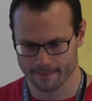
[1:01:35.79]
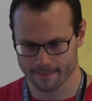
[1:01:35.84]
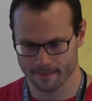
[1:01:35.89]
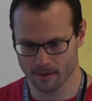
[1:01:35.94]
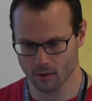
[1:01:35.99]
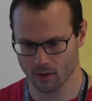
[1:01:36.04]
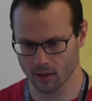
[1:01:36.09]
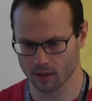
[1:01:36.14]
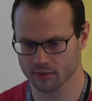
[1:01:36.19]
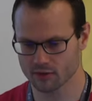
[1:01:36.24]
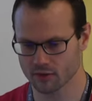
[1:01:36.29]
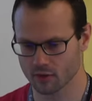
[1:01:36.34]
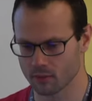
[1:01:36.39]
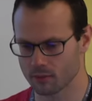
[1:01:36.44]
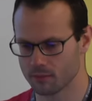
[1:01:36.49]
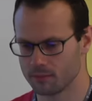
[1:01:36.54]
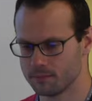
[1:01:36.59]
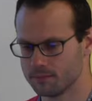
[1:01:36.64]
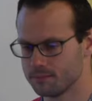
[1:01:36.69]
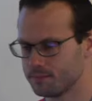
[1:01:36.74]
All right, so
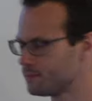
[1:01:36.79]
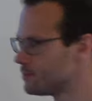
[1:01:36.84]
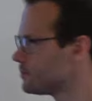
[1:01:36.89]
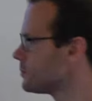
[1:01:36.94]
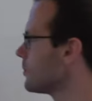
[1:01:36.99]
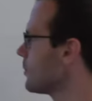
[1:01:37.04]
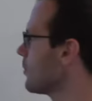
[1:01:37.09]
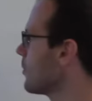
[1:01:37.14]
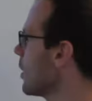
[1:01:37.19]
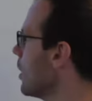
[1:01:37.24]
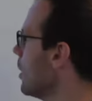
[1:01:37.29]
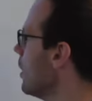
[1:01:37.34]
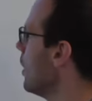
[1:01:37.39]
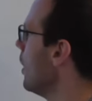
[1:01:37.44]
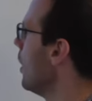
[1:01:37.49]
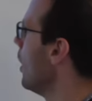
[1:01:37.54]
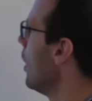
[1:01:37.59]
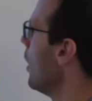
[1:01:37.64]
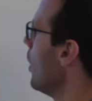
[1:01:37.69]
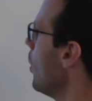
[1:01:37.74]

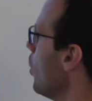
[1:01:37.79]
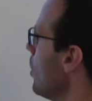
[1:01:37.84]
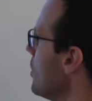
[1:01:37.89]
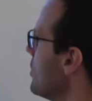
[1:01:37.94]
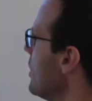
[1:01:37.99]
what does